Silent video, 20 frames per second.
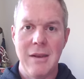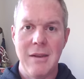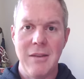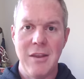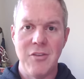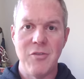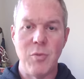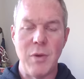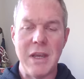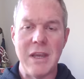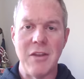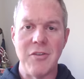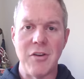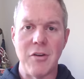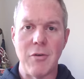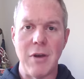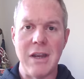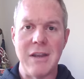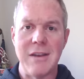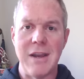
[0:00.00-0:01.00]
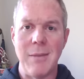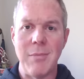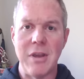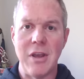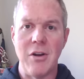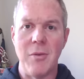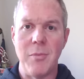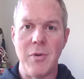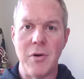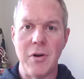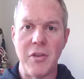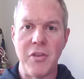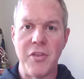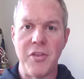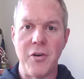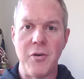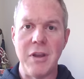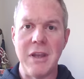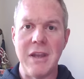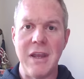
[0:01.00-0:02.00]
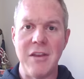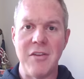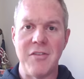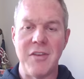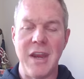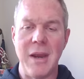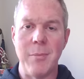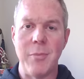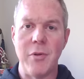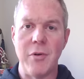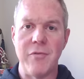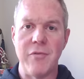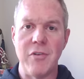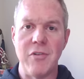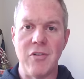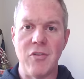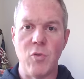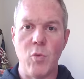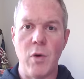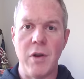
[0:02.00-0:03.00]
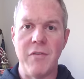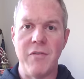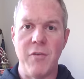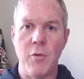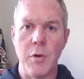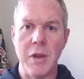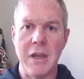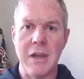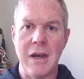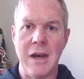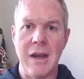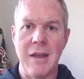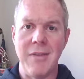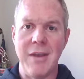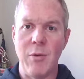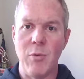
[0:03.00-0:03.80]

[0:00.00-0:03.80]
this weekend's a great time to get on board a thirty-day sampler for just one forty-nine.